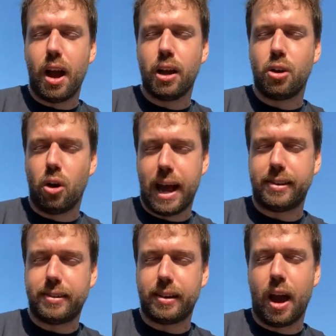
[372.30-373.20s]
got
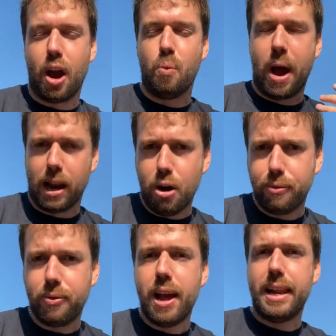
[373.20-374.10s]
less well off.
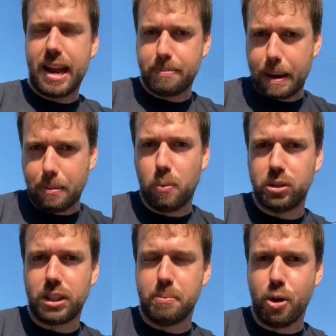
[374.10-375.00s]
Less people
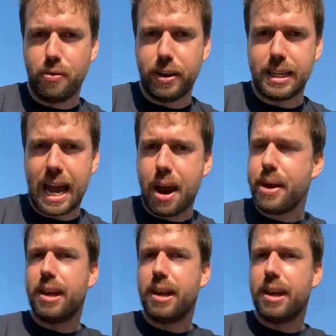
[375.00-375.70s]
wanted to move into the area.